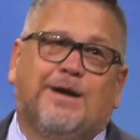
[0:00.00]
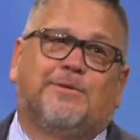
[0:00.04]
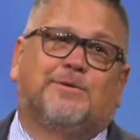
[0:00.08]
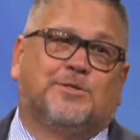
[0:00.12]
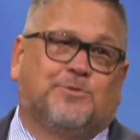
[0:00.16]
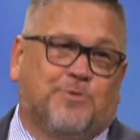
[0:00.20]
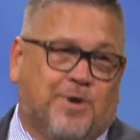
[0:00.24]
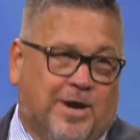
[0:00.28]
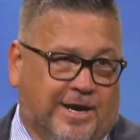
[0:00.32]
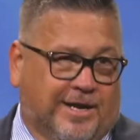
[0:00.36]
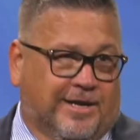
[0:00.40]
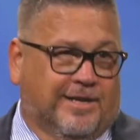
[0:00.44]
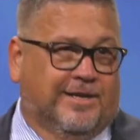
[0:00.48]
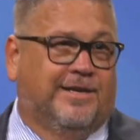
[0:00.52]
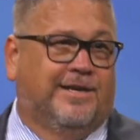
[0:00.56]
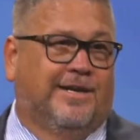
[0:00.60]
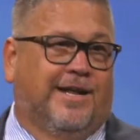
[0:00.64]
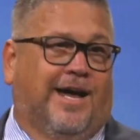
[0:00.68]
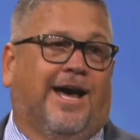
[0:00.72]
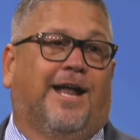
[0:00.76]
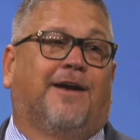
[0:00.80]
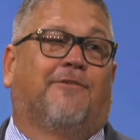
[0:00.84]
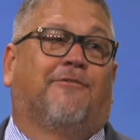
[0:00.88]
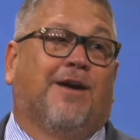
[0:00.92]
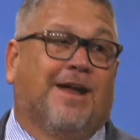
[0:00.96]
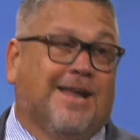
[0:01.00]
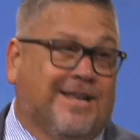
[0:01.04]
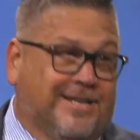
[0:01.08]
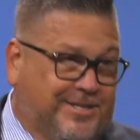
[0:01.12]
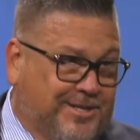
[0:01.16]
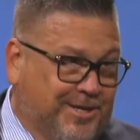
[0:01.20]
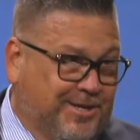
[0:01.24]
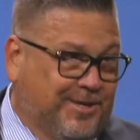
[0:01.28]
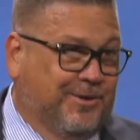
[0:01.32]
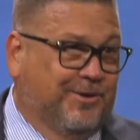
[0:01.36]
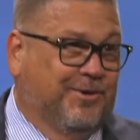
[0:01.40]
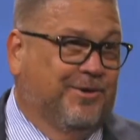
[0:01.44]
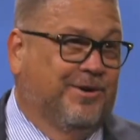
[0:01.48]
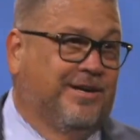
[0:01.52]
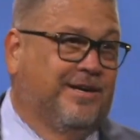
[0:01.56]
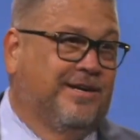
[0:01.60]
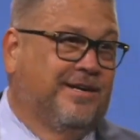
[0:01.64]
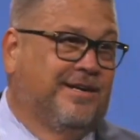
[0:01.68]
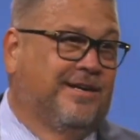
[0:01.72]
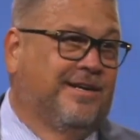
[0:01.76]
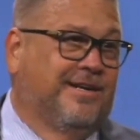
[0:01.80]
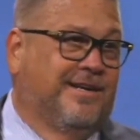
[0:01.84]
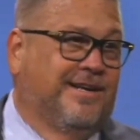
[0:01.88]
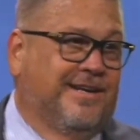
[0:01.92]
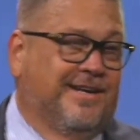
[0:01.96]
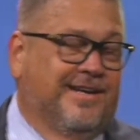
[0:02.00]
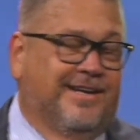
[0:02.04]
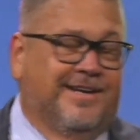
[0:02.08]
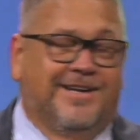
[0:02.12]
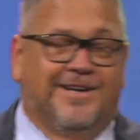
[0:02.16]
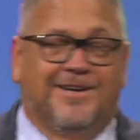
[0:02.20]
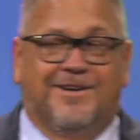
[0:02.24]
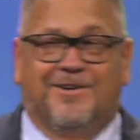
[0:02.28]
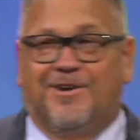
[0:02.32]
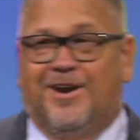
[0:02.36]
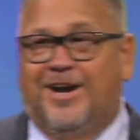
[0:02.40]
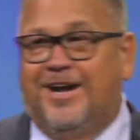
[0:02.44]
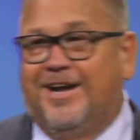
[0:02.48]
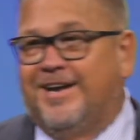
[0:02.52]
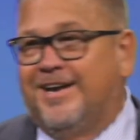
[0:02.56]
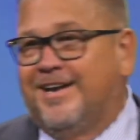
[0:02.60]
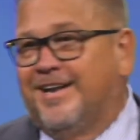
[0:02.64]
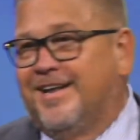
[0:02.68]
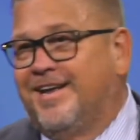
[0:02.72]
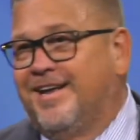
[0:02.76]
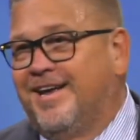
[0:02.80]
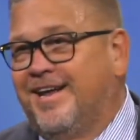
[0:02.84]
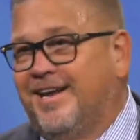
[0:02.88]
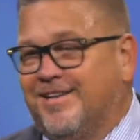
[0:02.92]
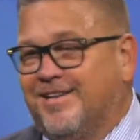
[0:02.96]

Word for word: he was running. I would have ran too, right? And